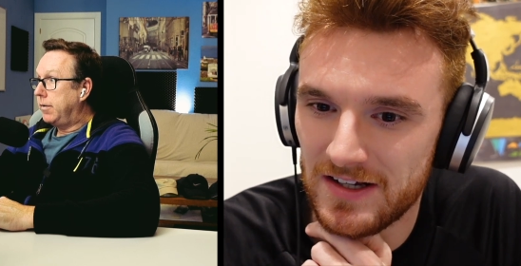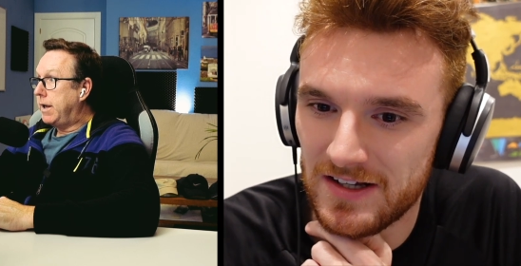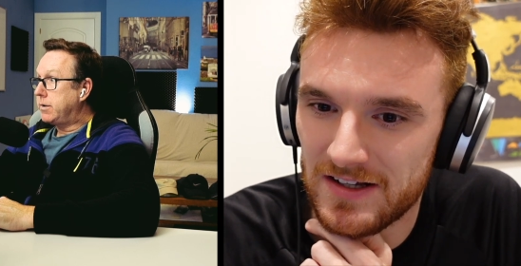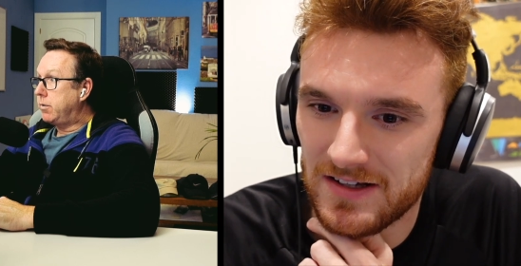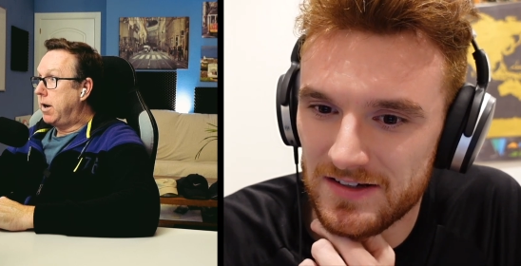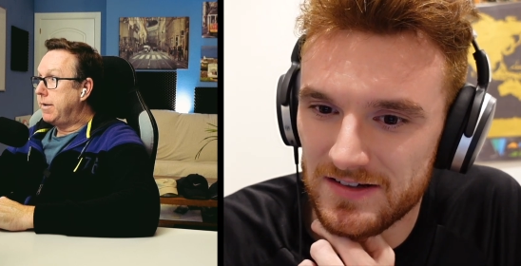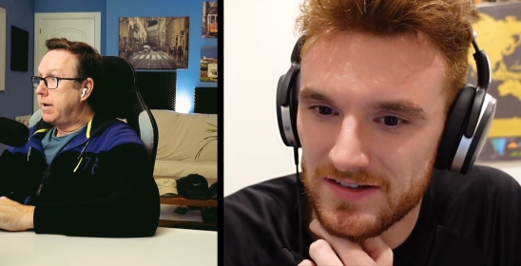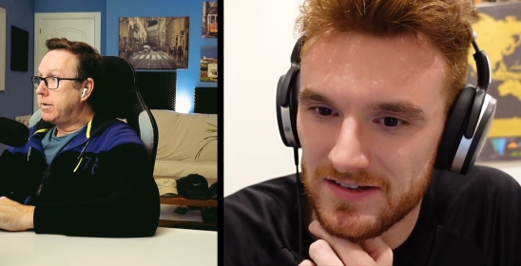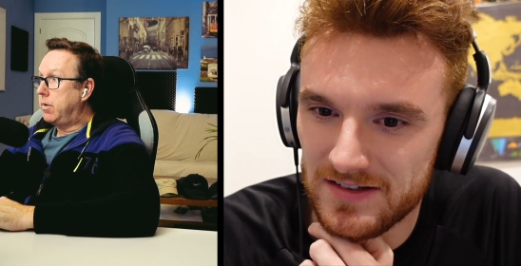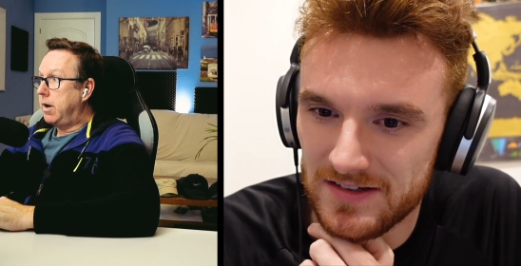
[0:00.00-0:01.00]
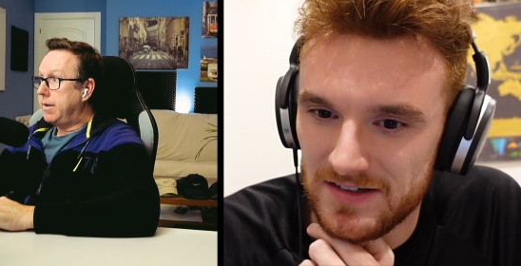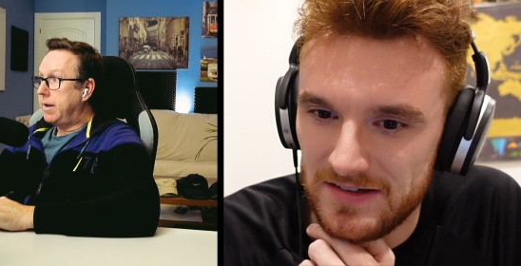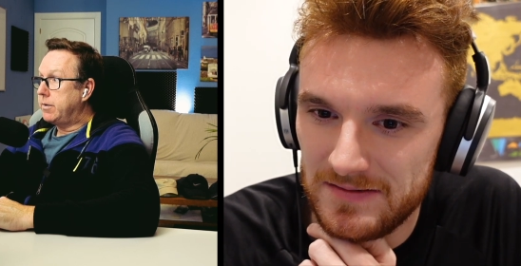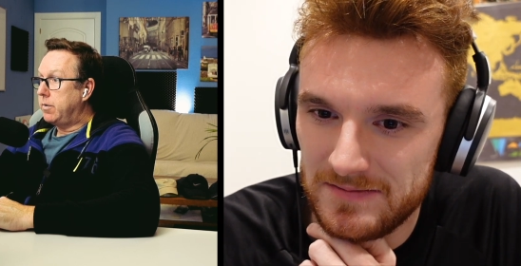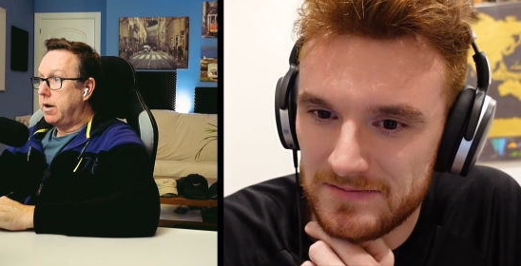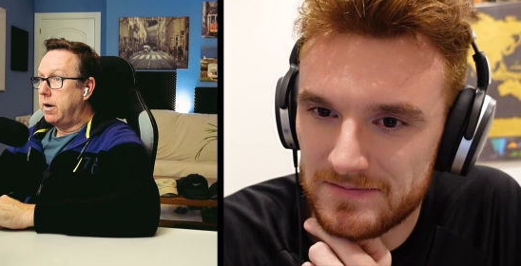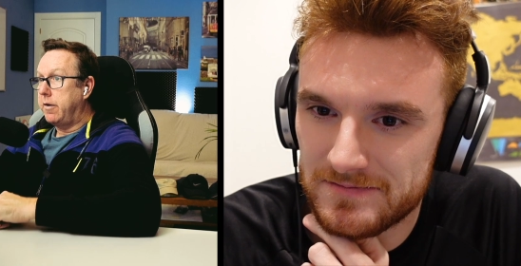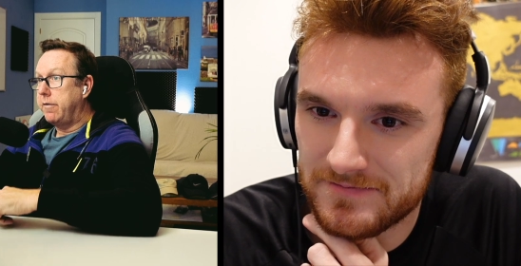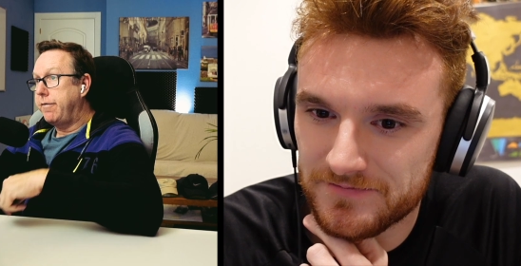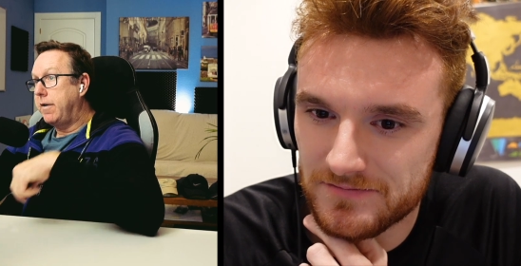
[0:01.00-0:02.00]
Speaker 1: That's right. That's right. Mm. That's right. A lot
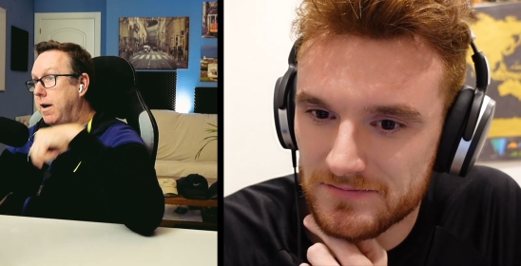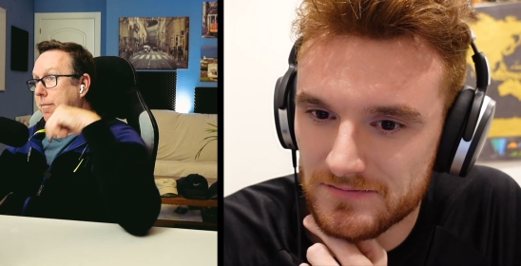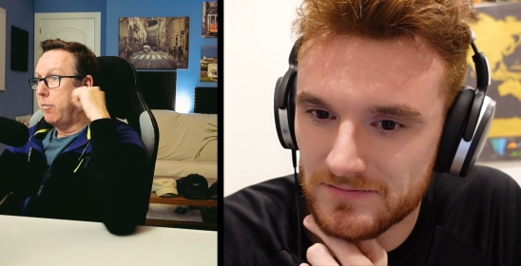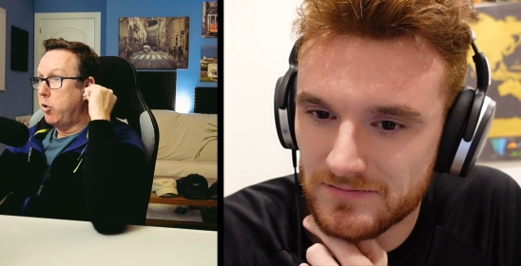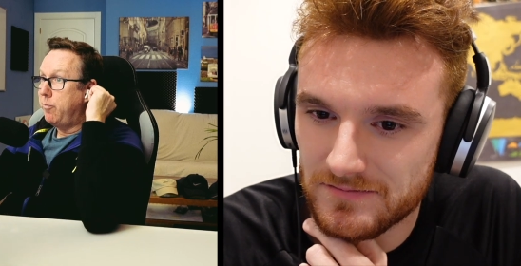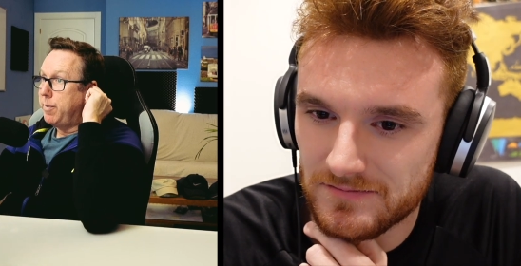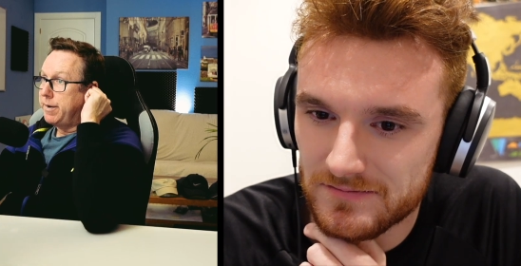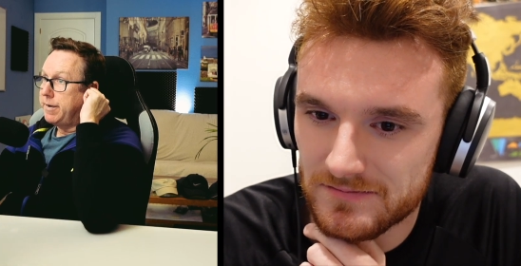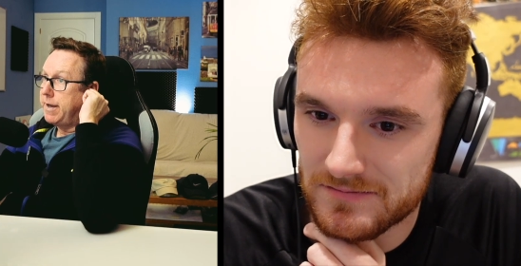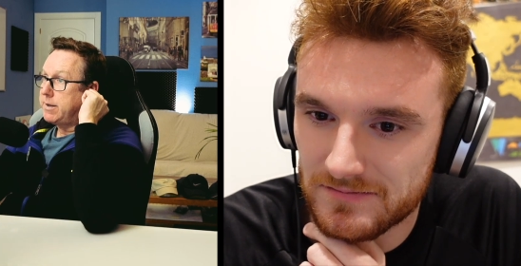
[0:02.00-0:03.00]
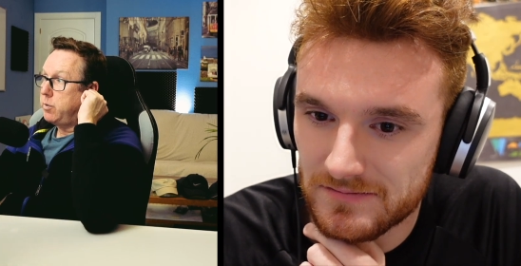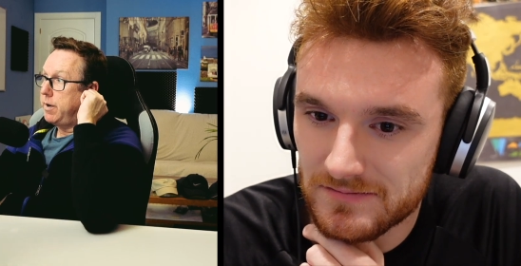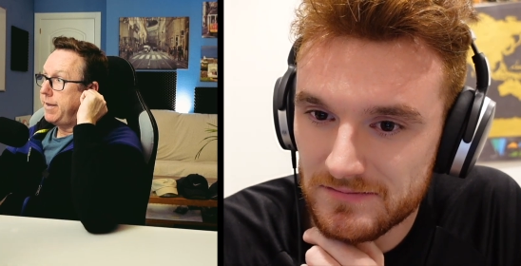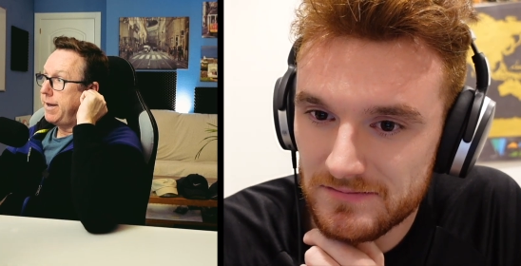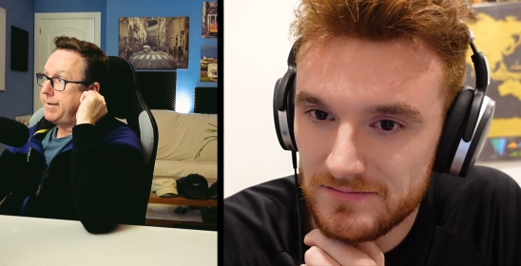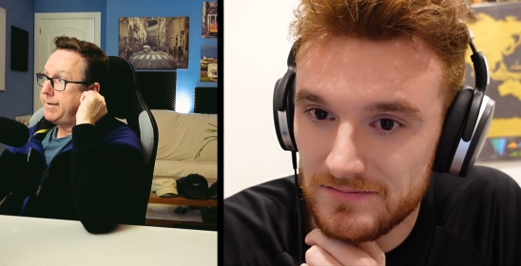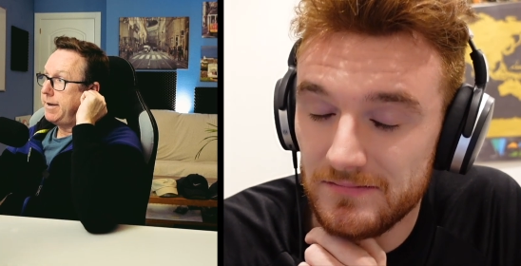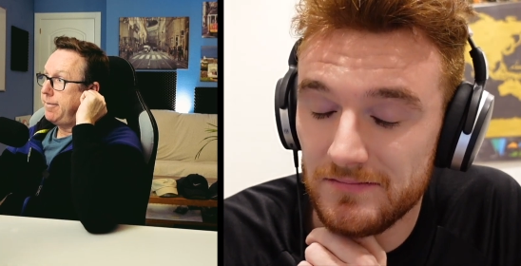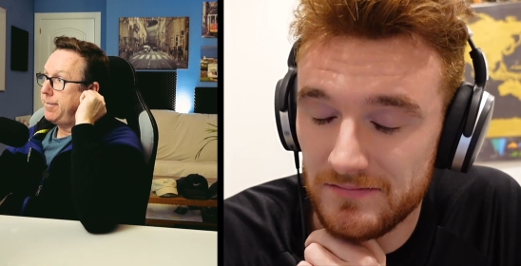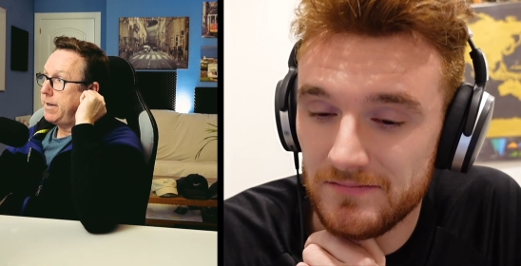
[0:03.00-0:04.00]
of uh, movement, and that's where that
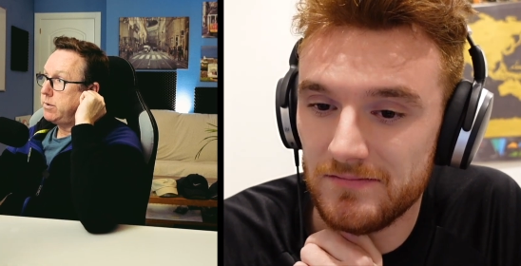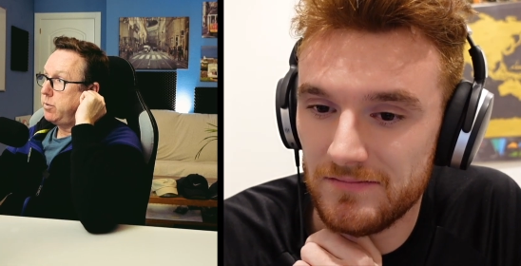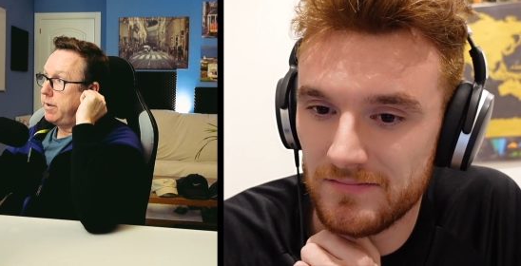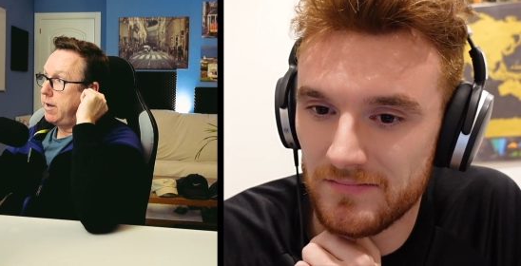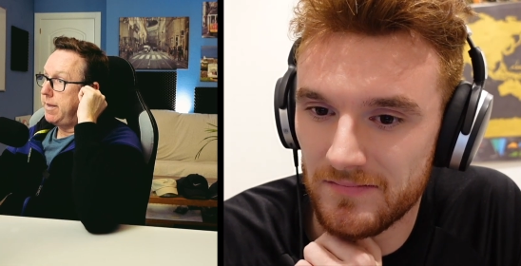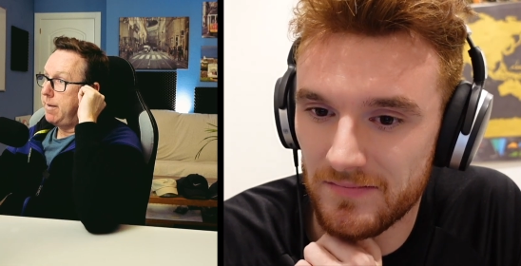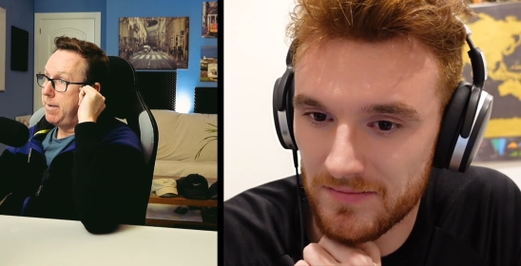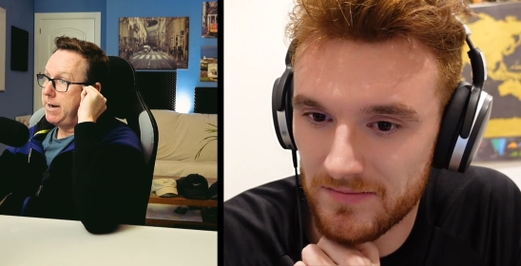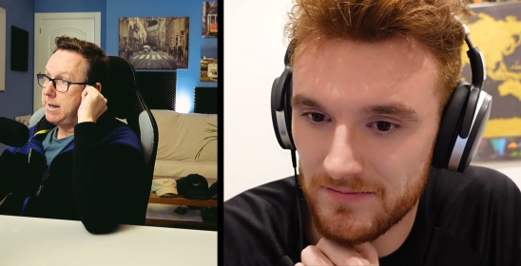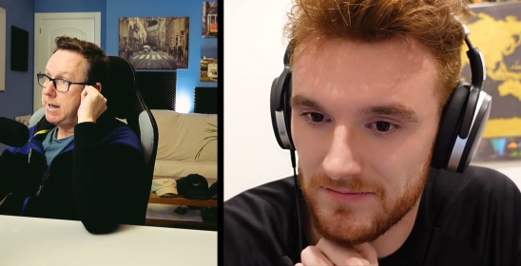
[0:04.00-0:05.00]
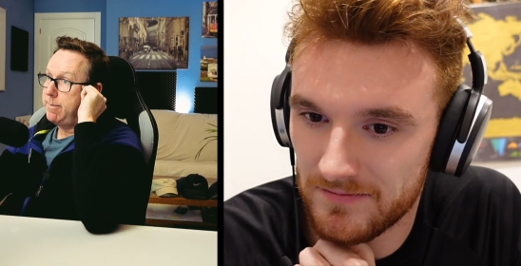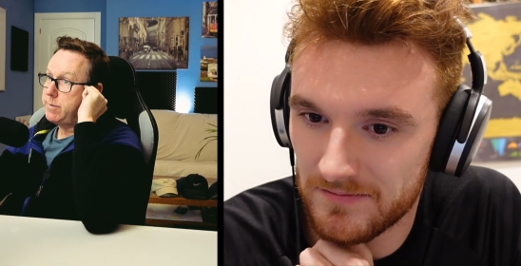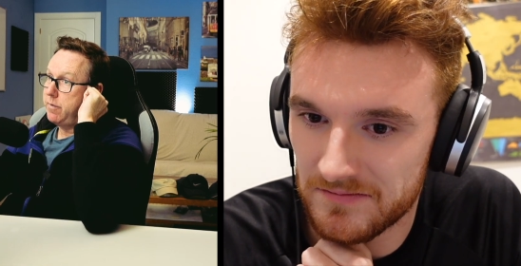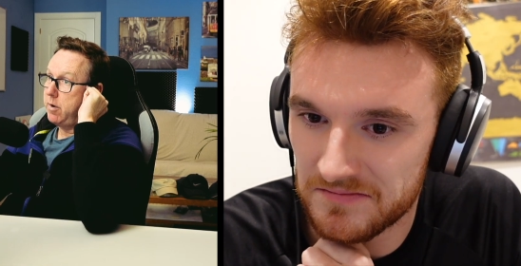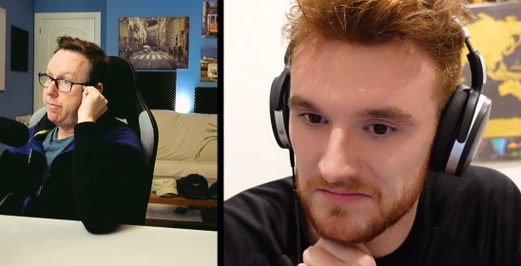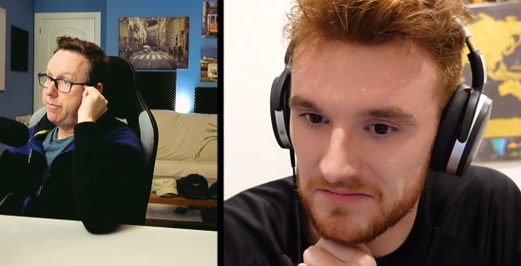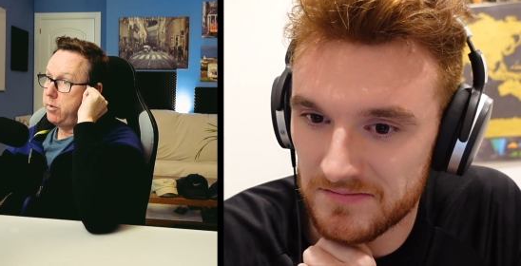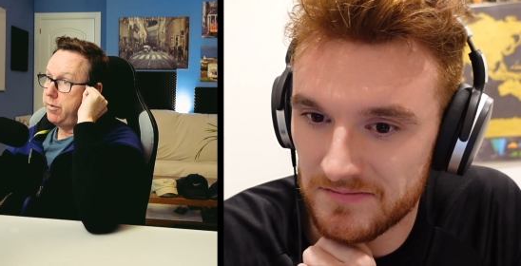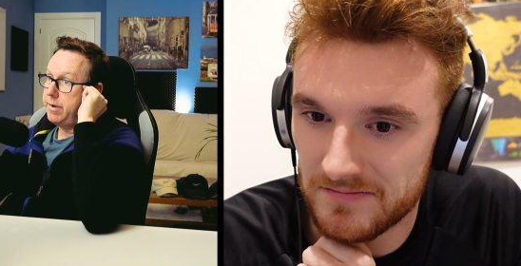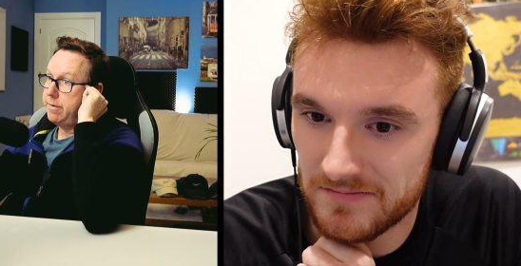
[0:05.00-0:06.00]
um, that's where that, that money comes from
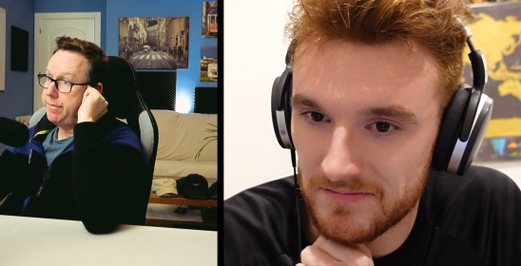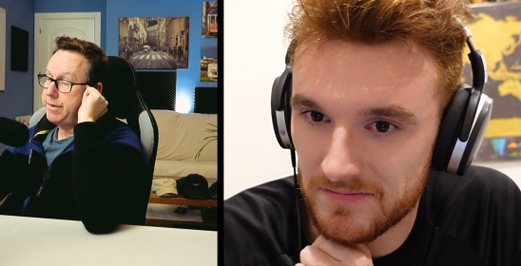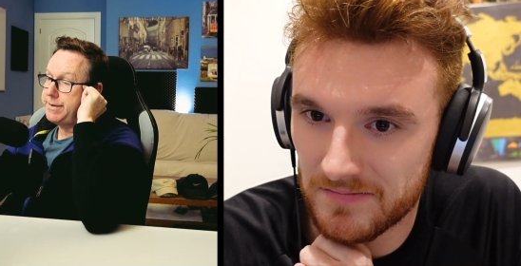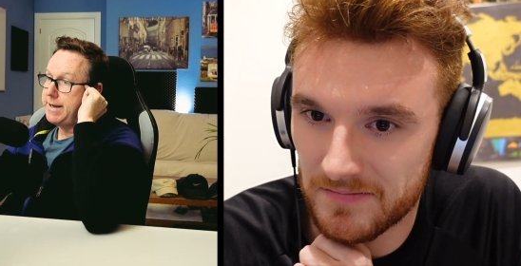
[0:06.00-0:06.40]
for the for the